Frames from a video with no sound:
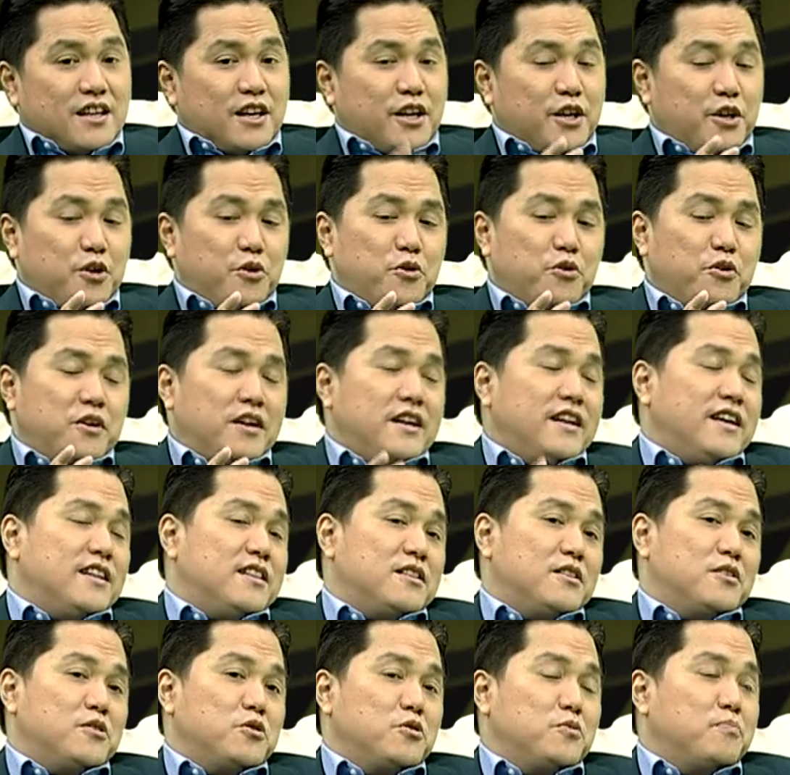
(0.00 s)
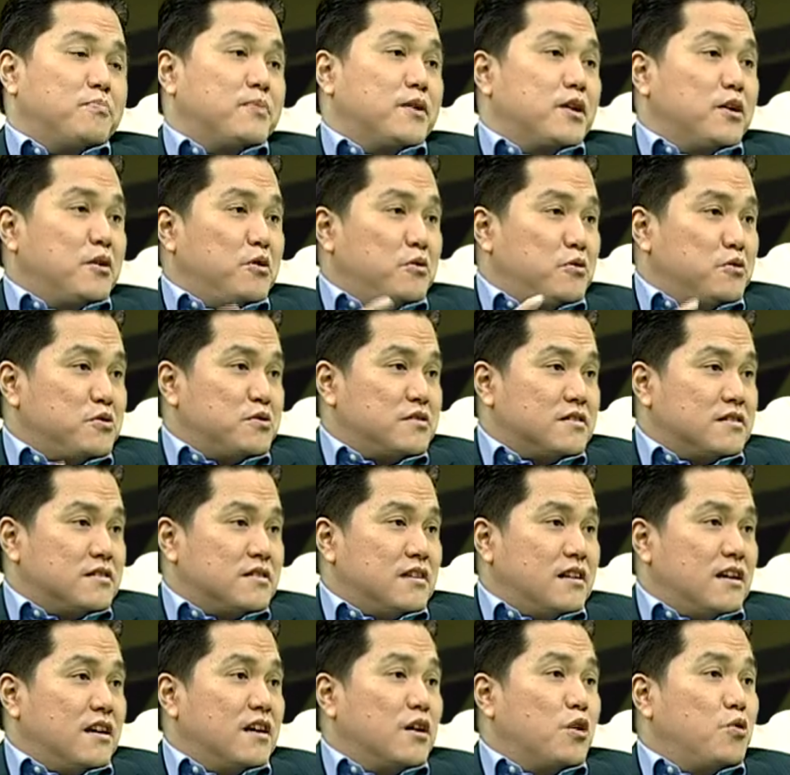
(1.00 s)
you need to produce
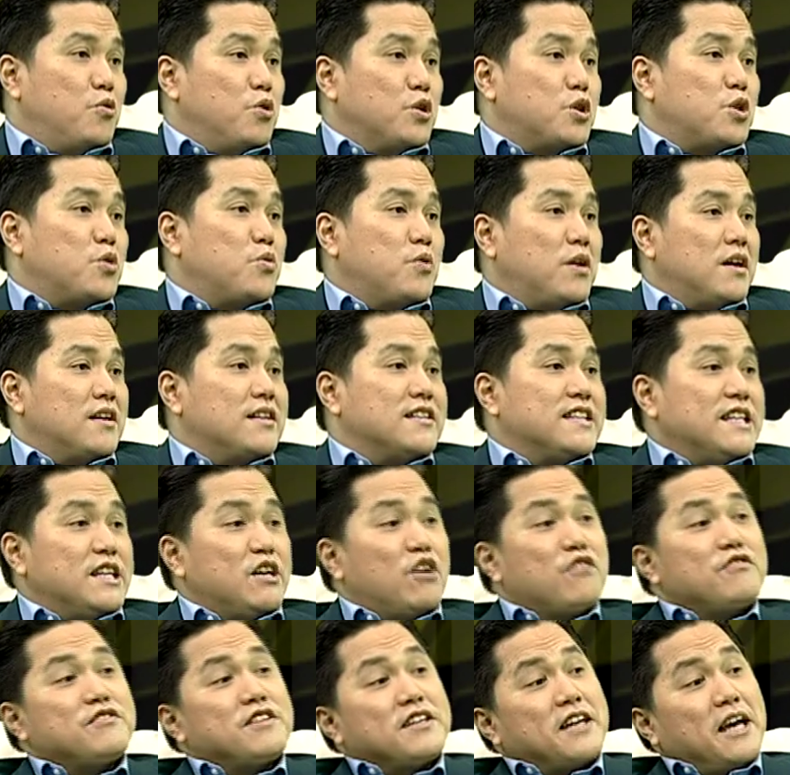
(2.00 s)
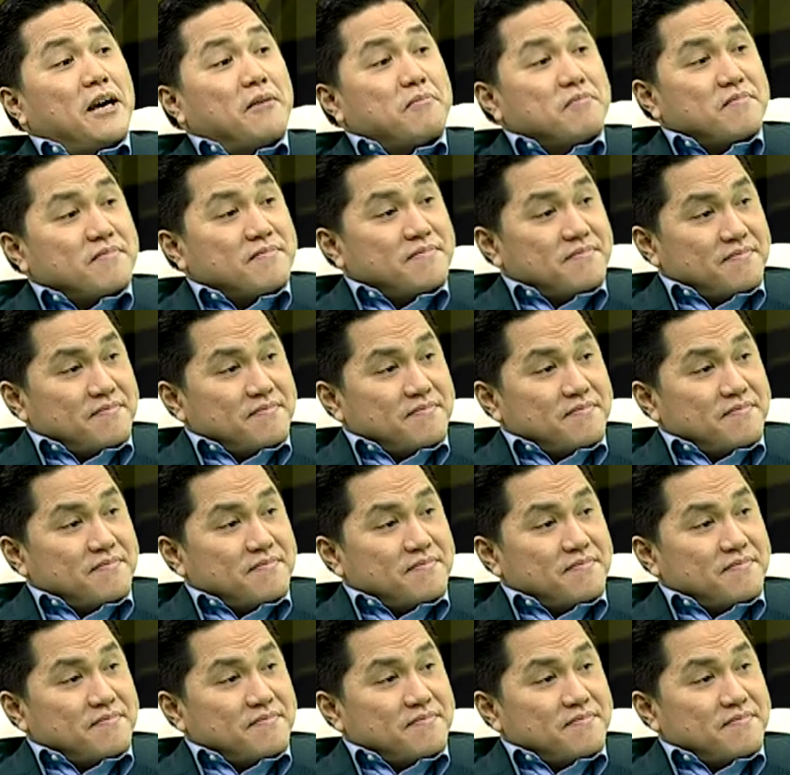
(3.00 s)
a good quality of the game.